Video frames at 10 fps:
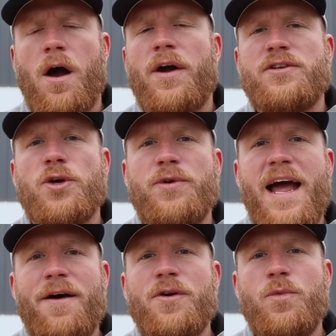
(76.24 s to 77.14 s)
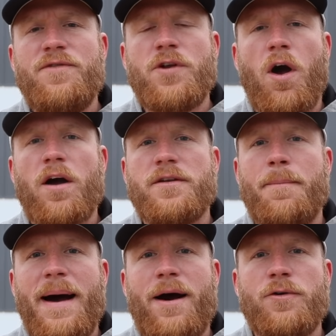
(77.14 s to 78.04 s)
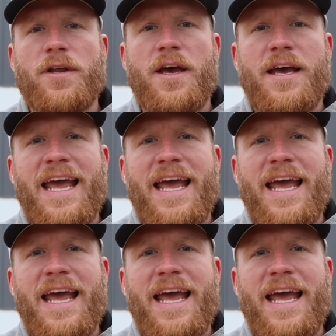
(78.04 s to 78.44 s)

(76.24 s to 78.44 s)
All right, so now that we've talked about